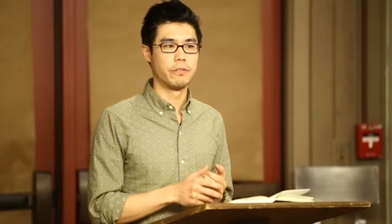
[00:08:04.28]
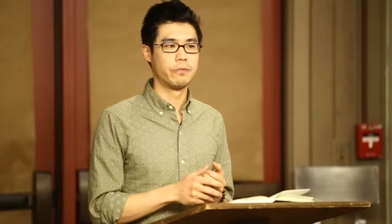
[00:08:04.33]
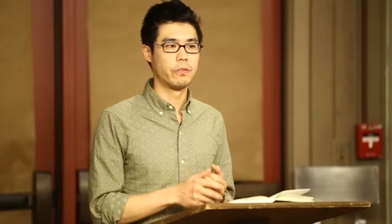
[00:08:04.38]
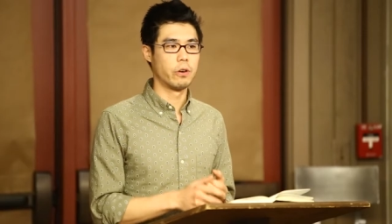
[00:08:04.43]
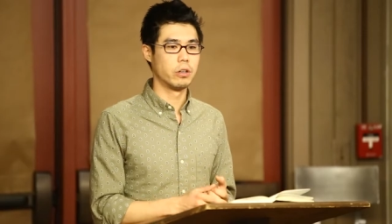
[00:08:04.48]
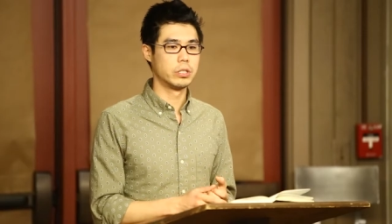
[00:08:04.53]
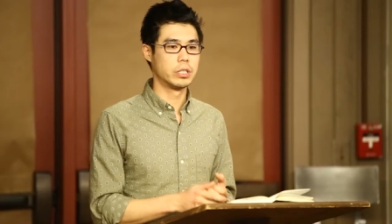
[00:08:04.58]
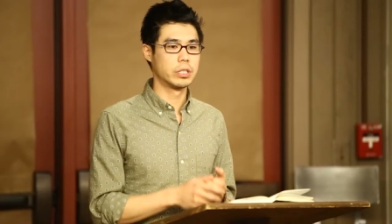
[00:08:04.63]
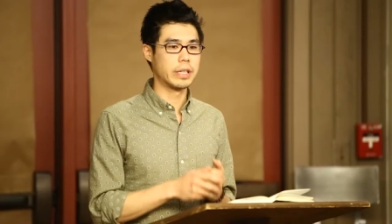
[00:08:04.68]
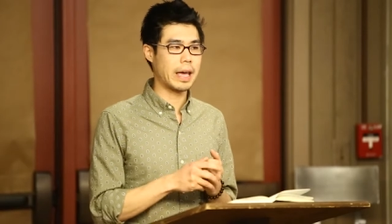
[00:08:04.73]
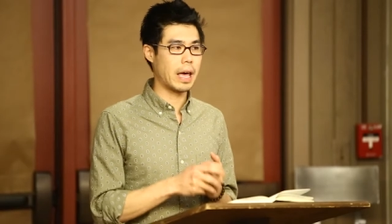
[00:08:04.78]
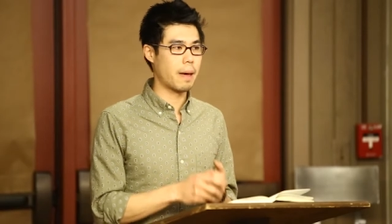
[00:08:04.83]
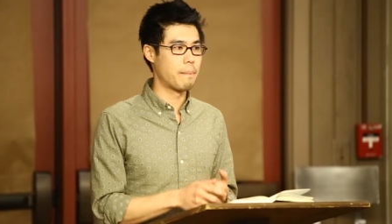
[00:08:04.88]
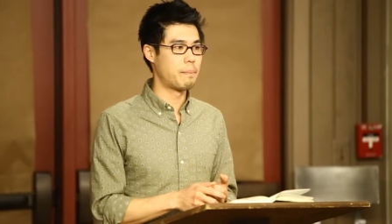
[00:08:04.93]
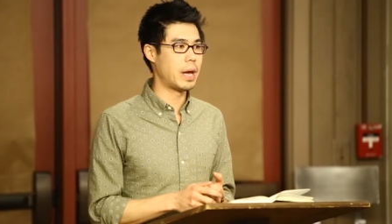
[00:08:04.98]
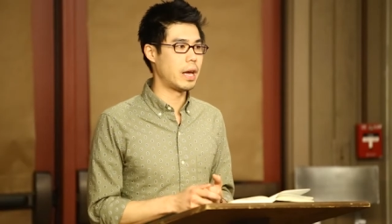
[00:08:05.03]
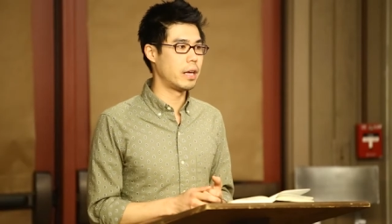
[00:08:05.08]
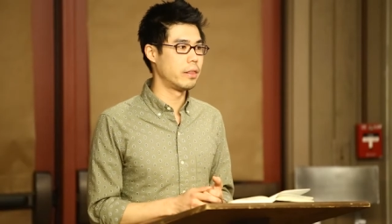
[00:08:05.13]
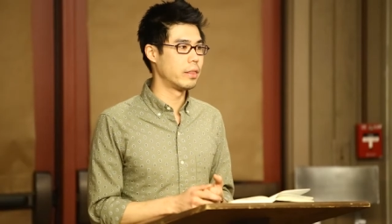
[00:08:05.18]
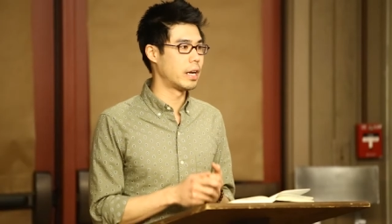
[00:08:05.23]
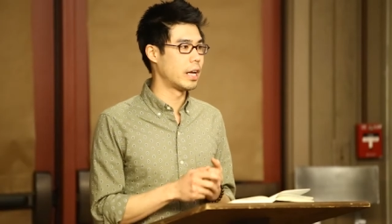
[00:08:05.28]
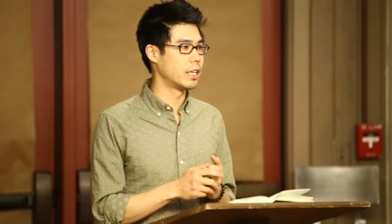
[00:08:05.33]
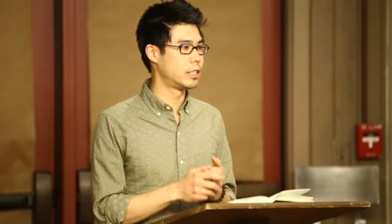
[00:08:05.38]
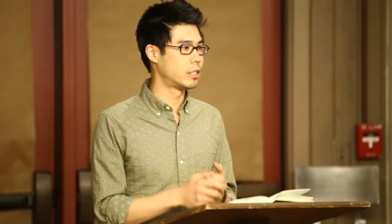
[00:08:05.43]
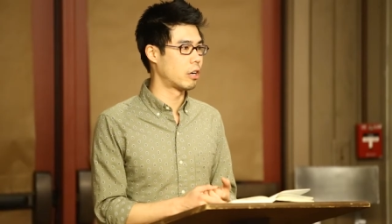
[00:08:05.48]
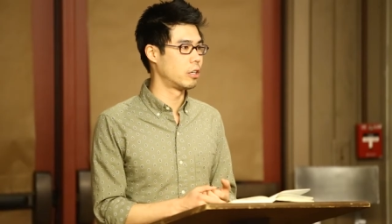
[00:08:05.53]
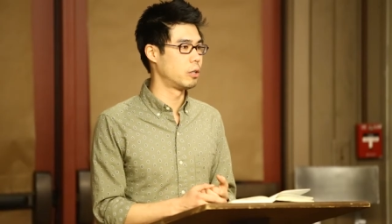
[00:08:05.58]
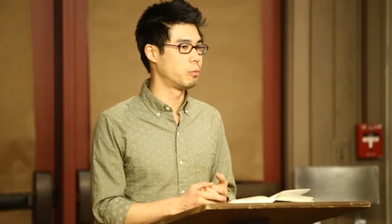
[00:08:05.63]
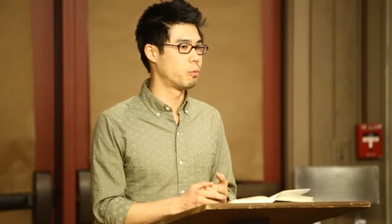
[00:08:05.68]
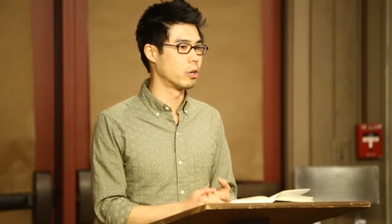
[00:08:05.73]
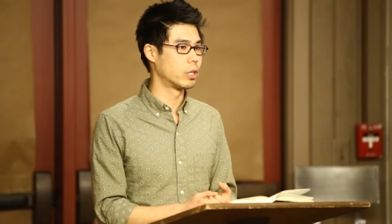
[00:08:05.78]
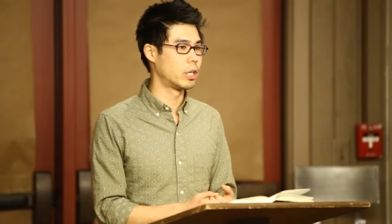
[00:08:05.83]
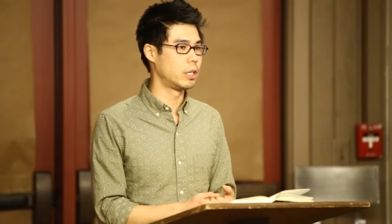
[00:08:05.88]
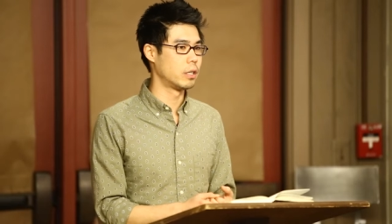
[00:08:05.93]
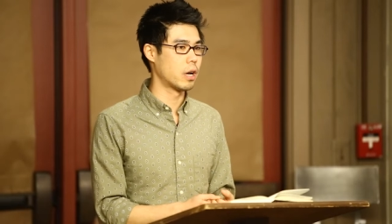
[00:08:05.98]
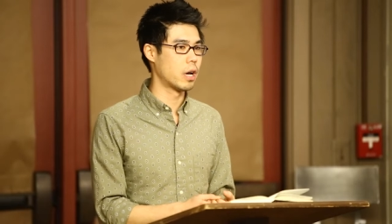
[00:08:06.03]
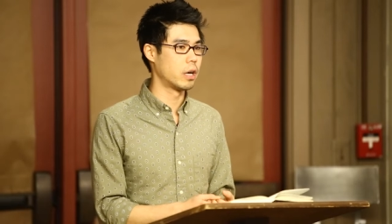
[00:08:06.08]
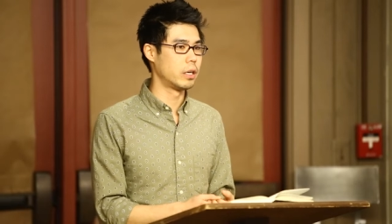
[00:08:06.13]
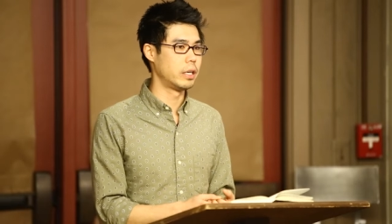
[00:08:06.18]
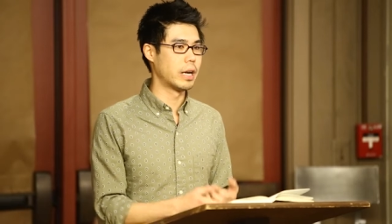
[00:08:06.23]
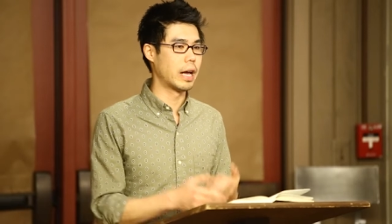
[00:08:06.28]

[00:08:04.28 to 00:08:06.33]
the first campaign that I started working on.